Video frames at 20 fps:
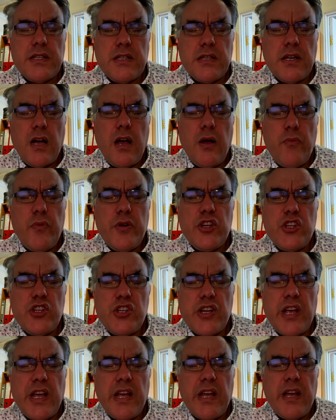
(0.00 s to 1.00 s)
time we
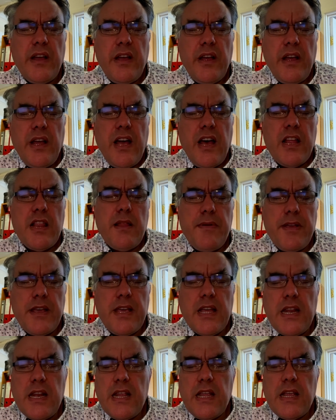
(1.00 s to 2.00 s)
share at the
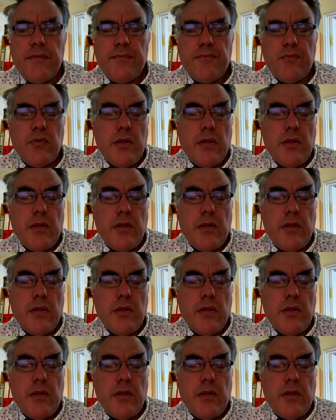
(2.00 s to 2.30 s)
beginning,